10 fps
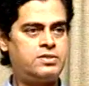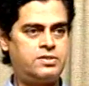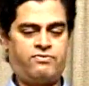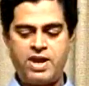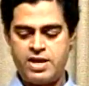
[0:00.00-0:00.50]

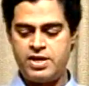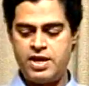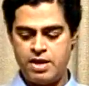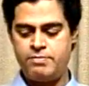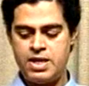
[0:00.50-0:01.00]
very
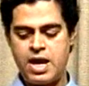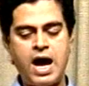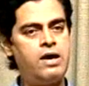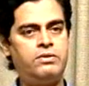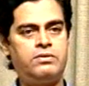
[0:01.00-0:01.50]
heavy
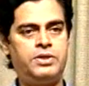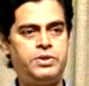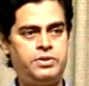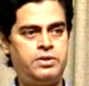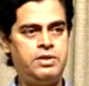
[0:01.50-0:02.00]
ion
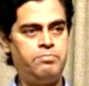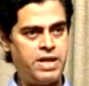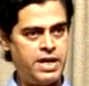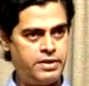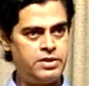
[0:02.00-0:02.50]

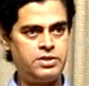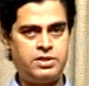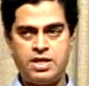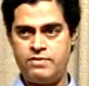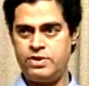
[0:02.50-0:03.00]
implantation,
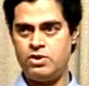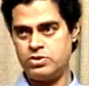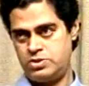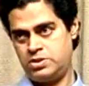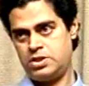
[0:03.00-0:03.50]
heavy
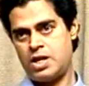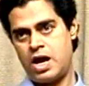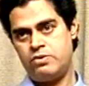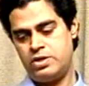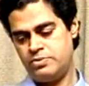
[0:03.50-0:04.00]
oxygen
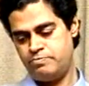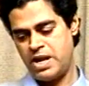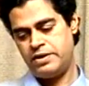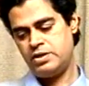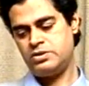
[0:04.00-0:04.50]
ion
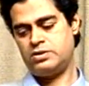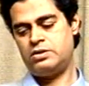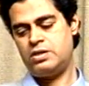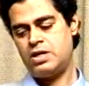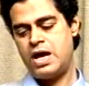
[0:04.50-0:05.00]
implantation
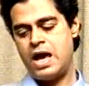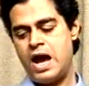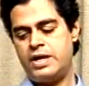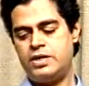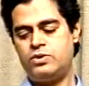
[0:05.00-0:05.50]
at
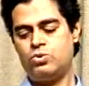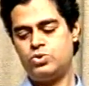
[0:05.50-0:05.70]
a dose